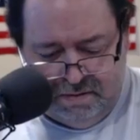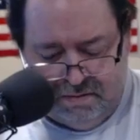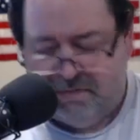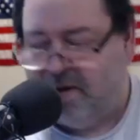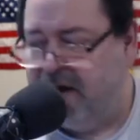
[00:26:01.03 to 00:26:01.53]

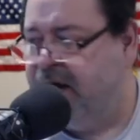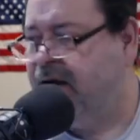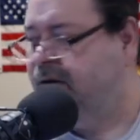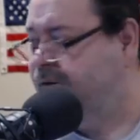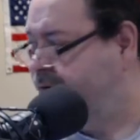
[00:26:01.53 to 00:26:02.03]

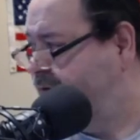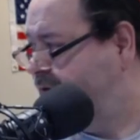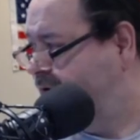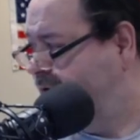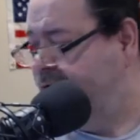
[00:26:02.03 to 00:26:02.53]
Wow.
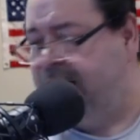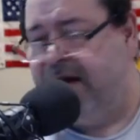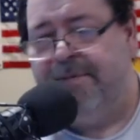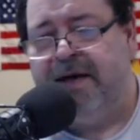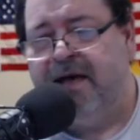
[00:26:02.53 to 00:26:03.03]
And
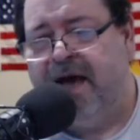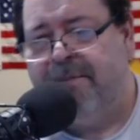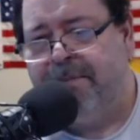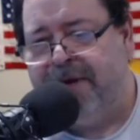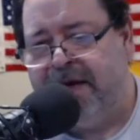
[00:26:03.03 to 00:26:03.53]
I mean, I'm
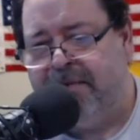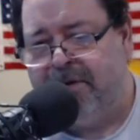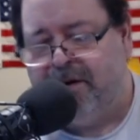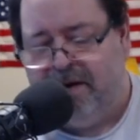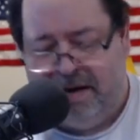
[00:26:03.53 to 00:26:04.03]
a peanut
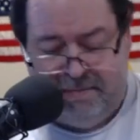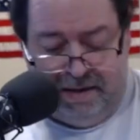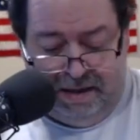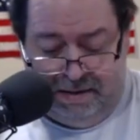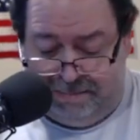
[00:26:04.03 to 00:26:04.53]
butter and
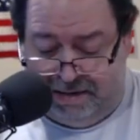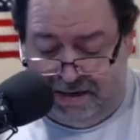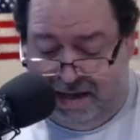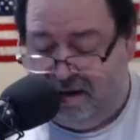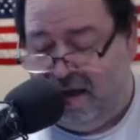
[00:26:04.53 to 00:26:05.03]
a
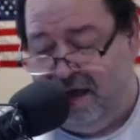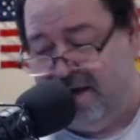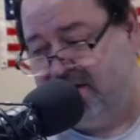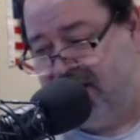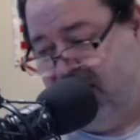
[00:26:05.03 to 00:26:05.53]
banana guy
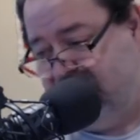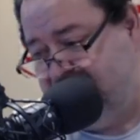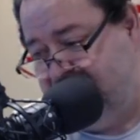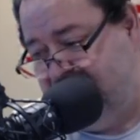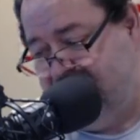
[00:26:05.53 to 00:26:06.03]
because Elvis
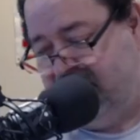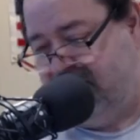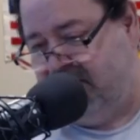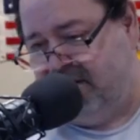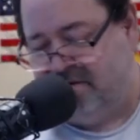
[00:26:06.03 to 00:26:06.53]
did it,
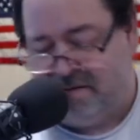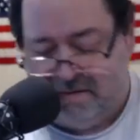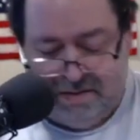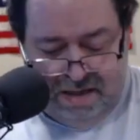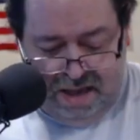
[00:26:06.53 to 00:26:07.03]
so.